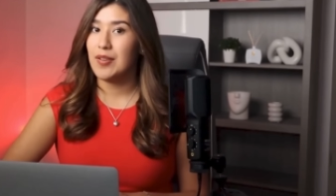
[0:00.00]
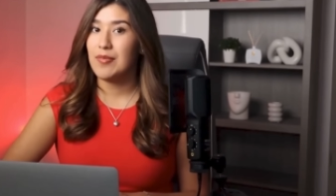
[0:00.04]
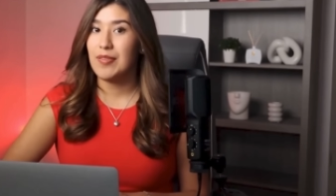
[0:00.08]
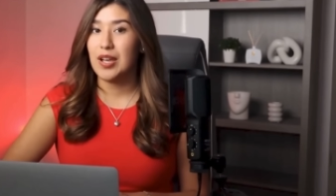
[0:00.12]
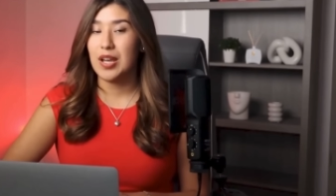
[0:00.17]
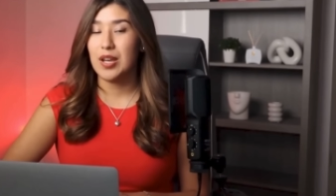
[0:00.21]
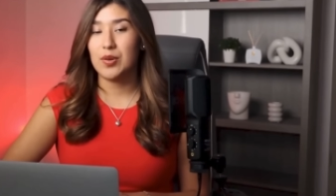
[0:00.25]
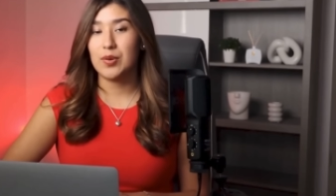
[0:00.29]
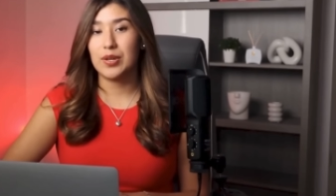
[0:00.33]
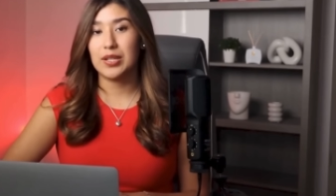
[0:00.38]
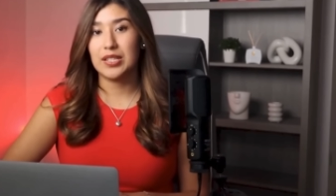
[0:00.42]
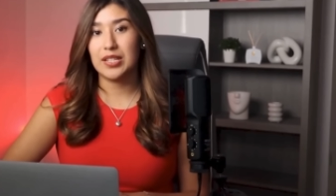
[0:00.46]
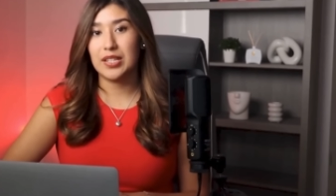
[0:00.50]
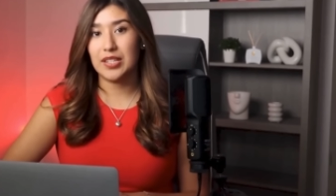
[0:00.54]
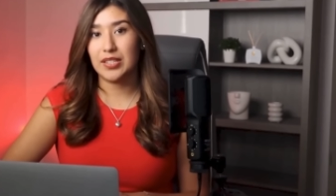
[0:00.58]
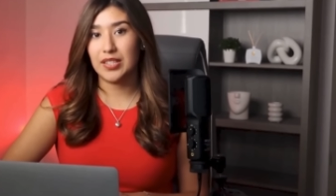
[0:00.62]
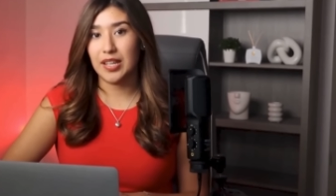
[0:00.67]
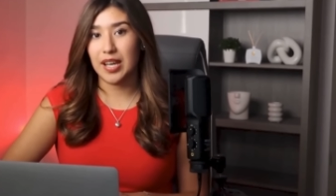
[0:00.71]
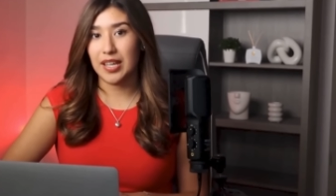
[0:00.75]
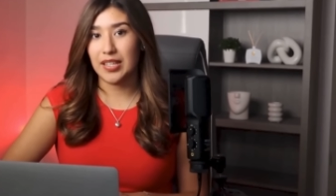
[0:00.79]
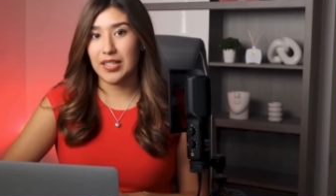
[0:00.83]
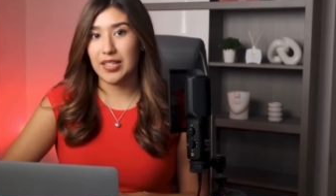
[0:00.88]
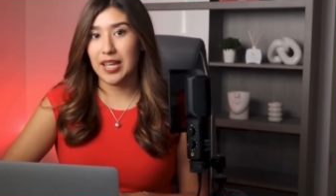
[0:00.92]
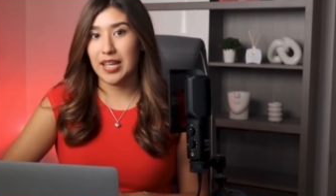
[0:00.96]
Following these
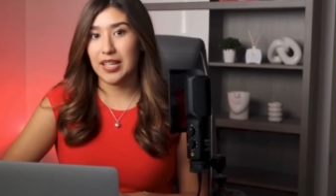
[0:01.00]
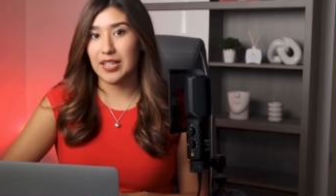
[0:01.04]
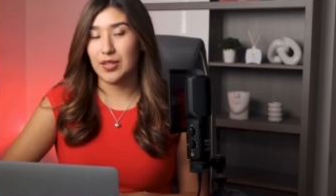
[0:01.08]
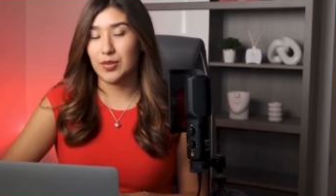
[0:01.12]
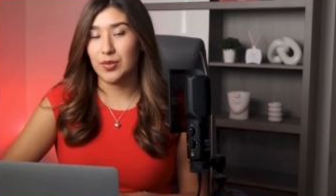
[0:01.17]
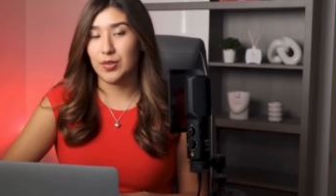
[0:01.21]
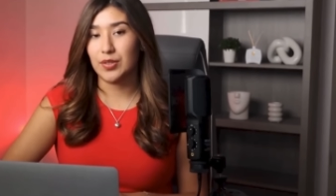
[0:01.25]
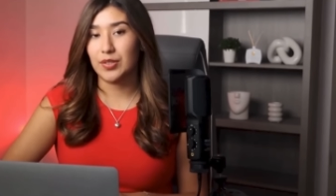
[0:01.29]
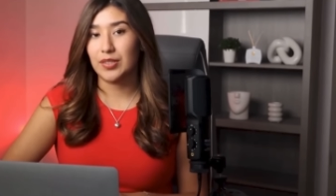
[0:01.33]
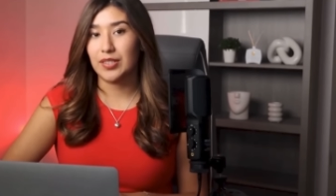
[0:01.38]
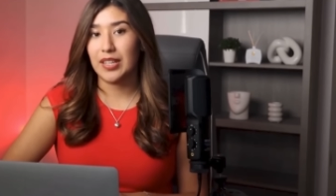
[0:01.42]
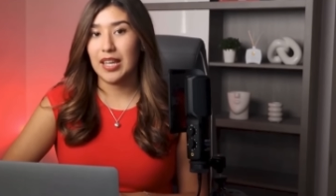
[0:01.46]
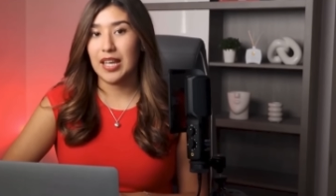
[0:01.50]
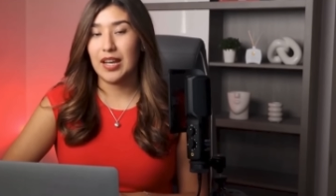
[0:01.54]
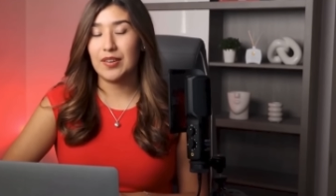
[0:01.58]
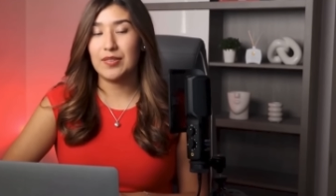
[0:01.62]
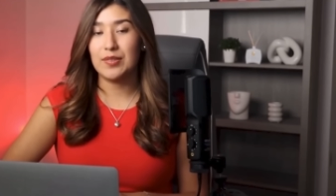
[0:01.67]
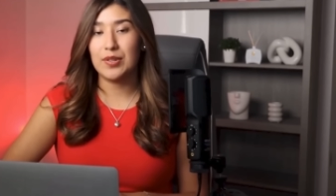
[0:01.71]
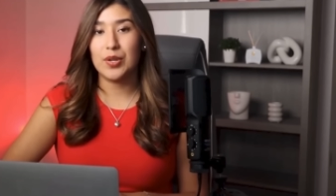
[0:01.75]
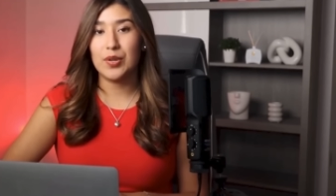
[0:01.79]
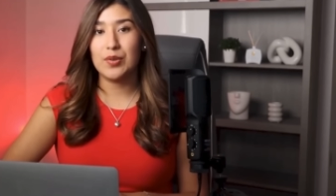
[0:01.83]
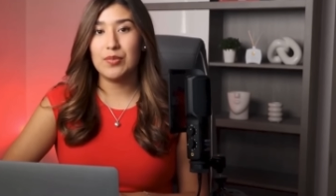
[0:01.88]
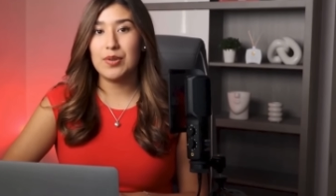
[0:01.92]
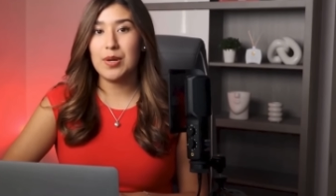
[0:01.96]
guidelines will
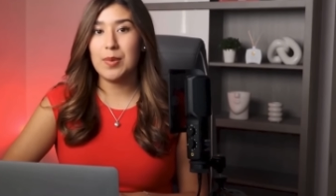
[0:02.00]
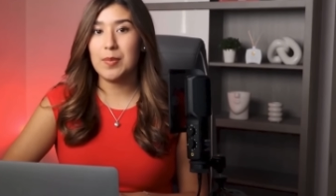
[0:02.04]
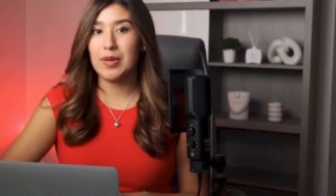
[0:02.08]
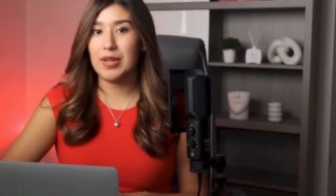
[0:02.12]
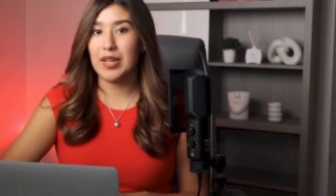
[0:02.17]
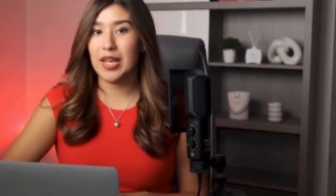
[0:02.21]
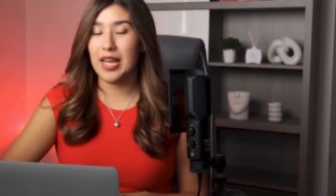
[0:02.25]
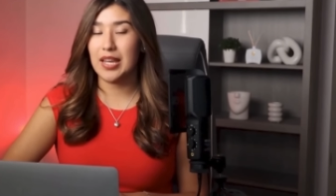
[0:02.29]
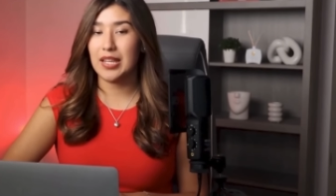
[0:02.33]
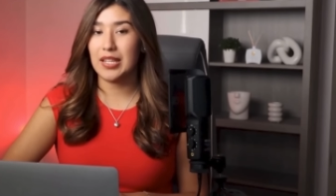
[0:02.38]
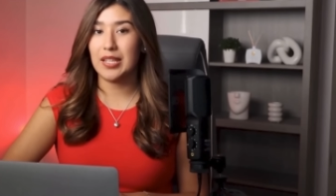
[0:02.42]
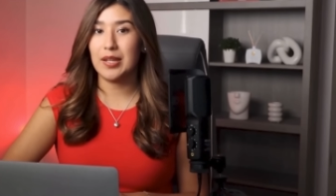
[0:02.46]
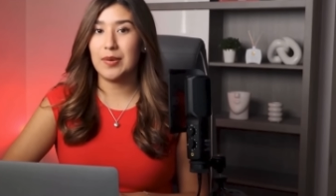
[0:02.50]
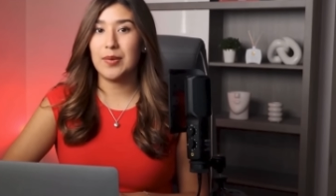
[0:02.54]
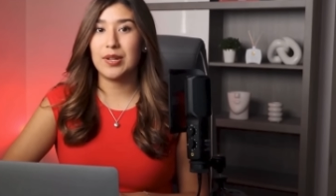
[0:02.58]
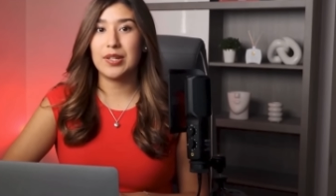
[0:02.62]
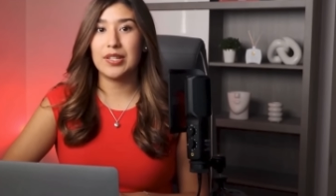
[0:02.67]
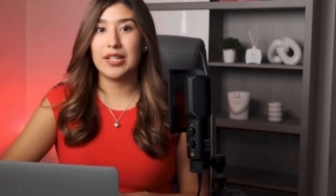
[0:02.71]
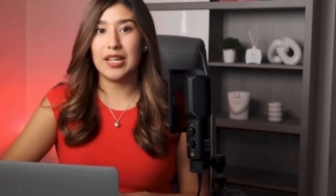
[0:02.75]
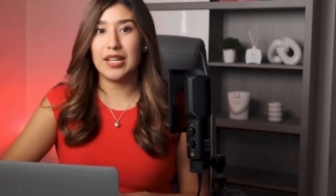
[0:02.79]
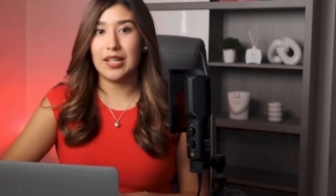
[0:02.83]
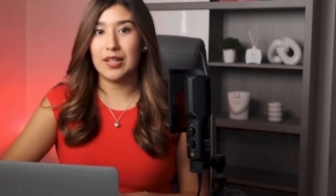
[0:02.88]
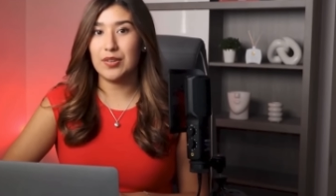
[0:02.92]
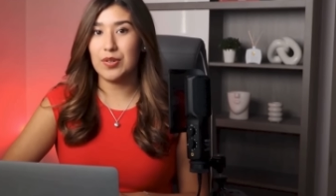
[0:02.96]
save you from
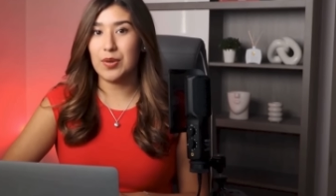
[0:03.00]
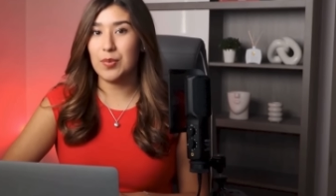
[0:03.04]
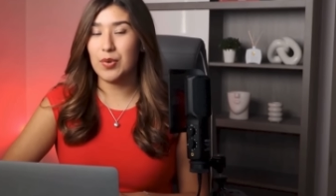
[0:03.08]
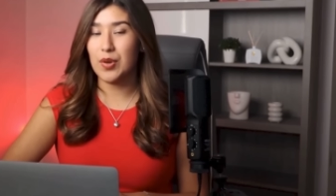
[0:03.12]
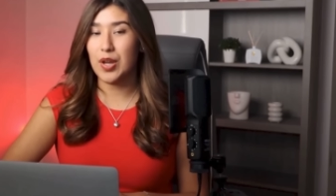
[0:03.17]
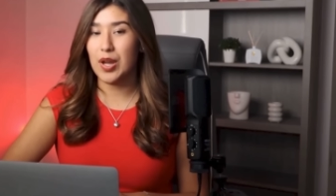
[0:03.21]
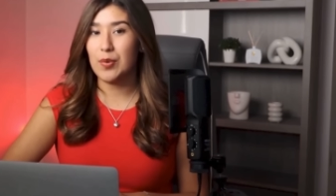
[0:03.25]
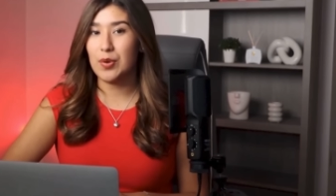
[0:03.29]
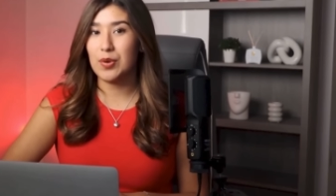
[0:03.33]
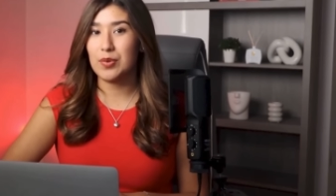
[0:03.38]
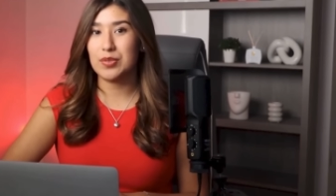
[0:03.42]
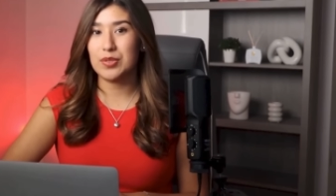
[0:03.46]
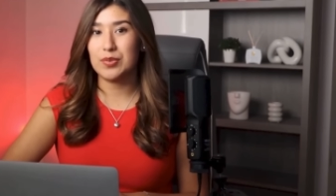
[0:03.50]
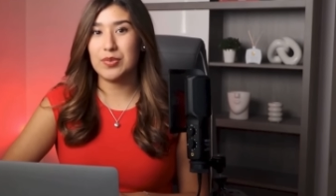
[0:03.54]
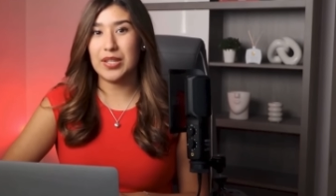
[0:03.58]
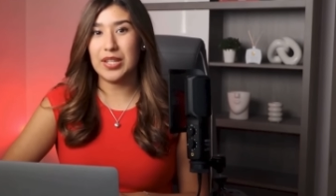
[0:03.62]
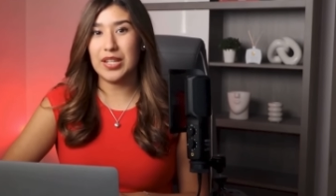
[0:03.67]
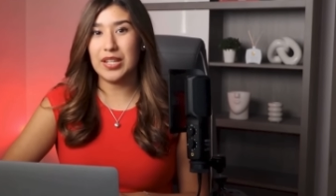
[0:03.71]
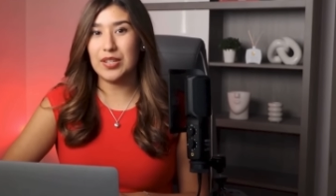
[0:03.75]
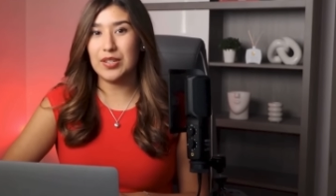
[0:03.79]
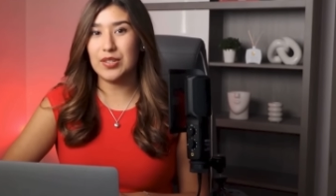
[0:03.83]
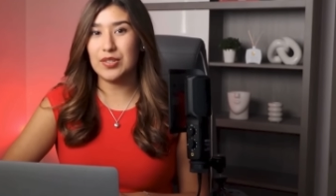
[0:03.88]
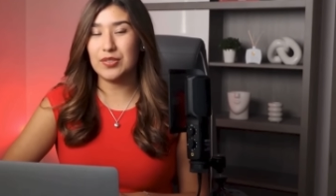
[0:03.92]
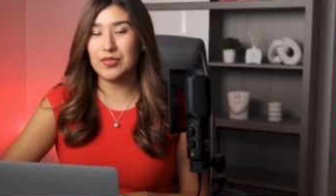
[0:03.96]
90% of the problems
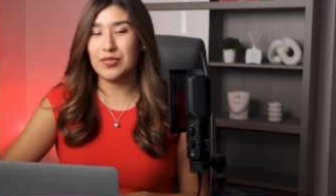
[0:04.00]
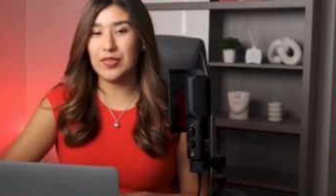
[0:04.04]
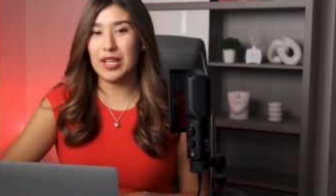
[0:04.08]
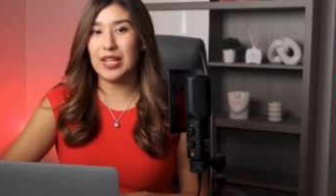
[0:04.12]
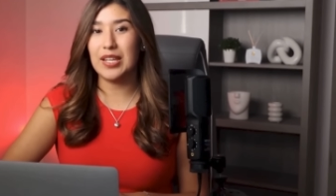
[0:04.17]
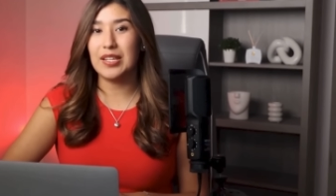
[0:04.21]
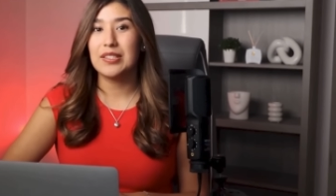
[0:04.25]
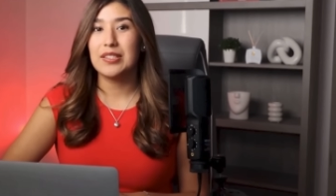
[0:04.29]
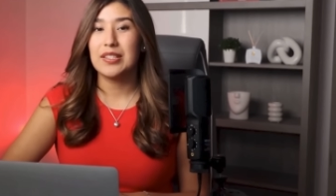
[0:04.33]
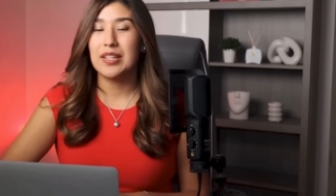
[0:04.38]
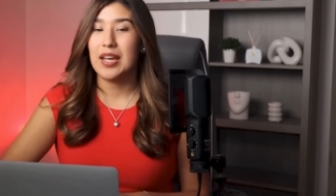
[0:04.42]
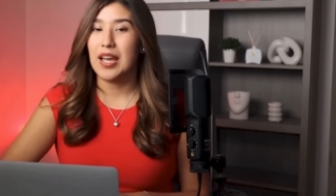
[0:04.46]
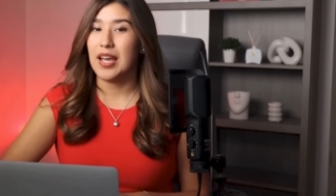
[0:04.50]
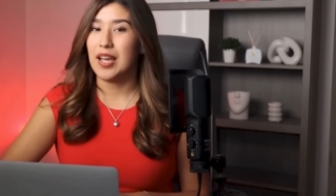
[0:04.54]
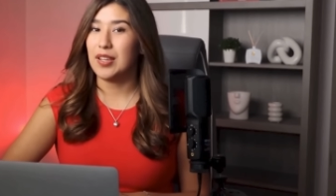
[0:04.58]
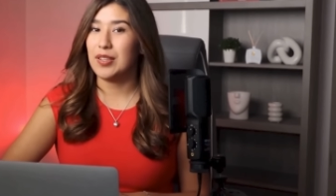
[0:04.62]
beginners face.